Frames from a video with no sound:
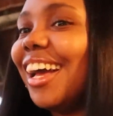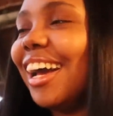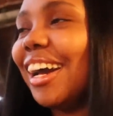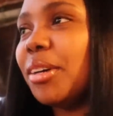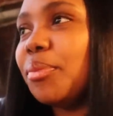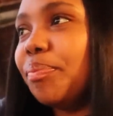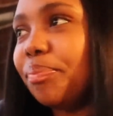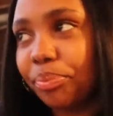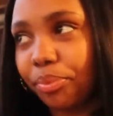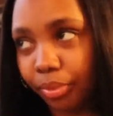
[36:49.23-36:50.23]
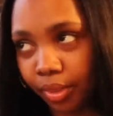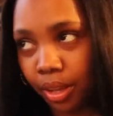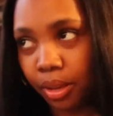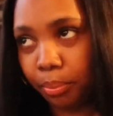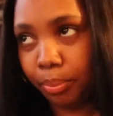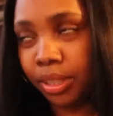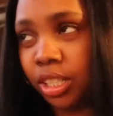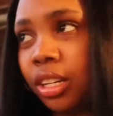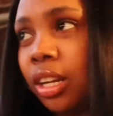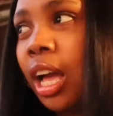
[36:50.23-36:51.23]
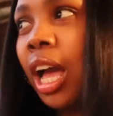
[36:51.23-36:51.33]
um, but yeah,